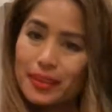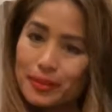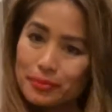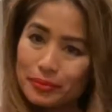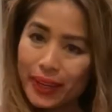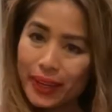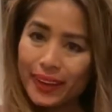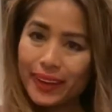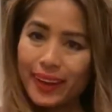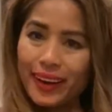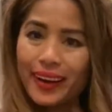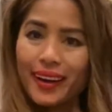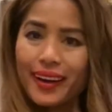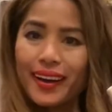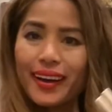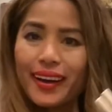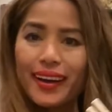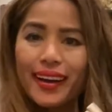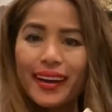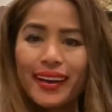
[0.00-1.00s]
Bye
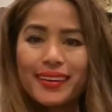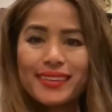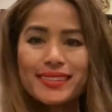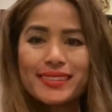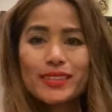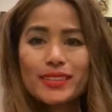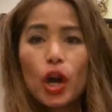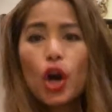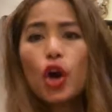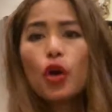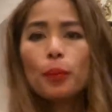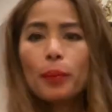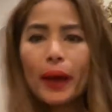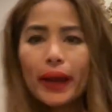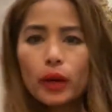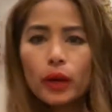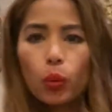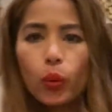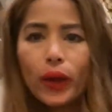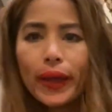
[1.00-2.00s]
guys! Oh, by
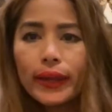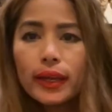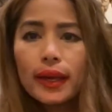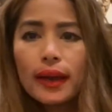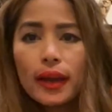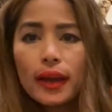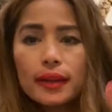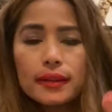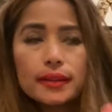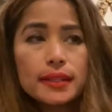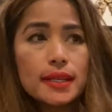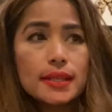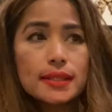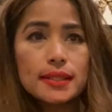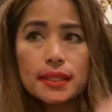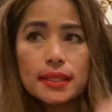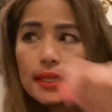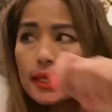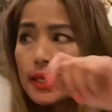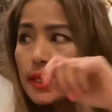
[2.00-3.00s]
the way, this
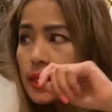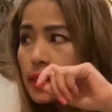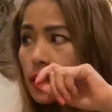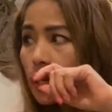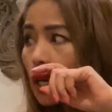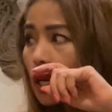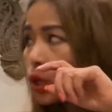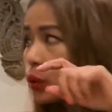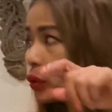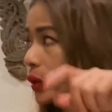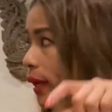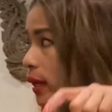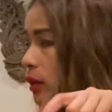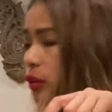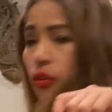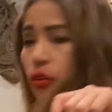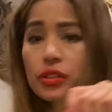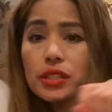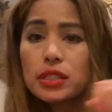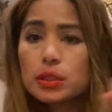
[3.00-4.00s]
is uh,
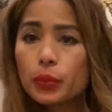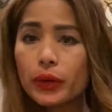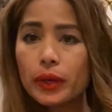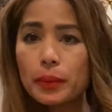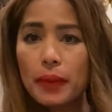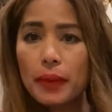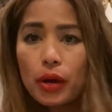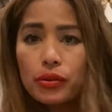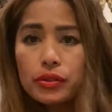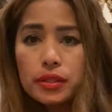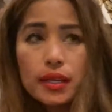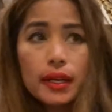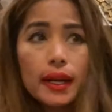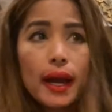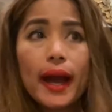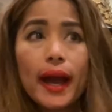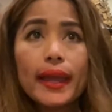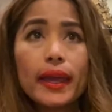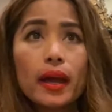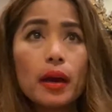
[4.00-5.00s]
located on Spring Mountain.
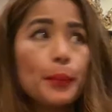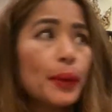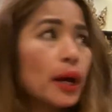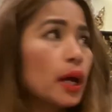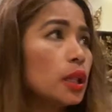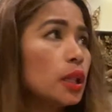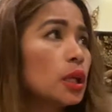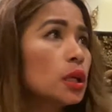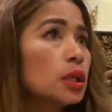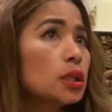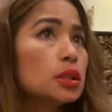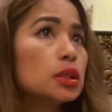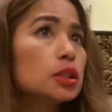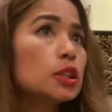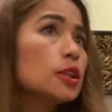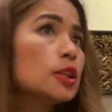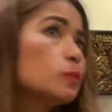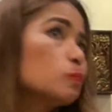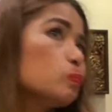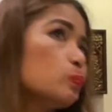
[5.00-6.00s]
I am at
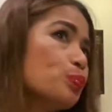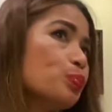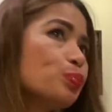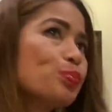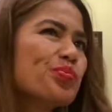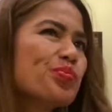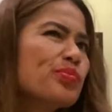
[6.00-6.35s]
um,